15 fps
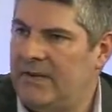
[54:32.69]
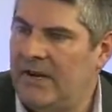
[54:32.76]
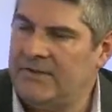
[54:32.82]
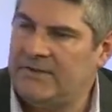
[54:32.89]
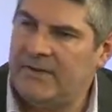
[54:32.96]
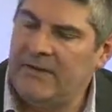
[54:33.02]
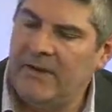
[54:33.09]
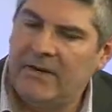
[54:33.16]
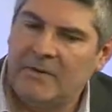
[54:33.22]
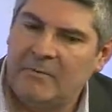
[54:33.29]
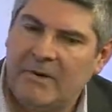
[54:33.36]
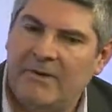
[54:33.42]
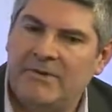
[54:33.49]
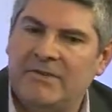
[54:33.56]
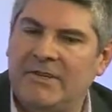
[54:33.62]
And so you can
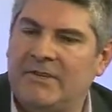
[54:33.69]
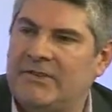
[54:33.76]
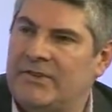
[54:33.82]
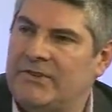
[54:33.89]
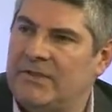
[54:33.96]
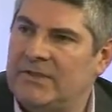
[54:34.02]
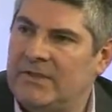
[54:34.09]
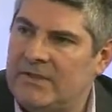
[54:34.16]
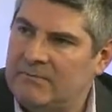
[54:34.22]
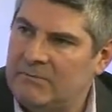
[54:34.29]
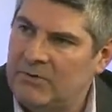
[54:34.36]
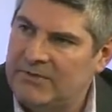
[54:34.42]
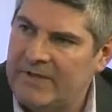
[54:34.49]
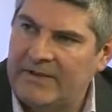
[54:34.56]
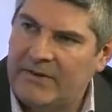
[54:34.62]
approach a discussion that's
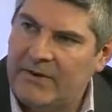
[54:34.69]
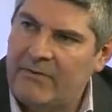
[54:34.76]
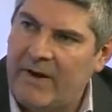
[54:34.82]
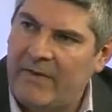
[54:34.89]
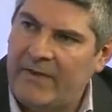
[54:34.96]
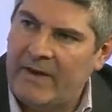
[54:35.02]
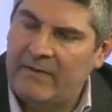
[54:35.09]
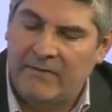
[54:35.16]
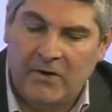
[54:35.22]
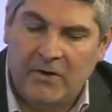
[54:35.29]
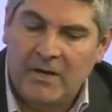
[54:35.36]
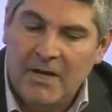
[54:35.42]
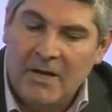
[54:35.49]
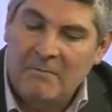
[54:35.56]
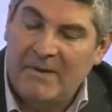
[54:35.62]
more centred around that view.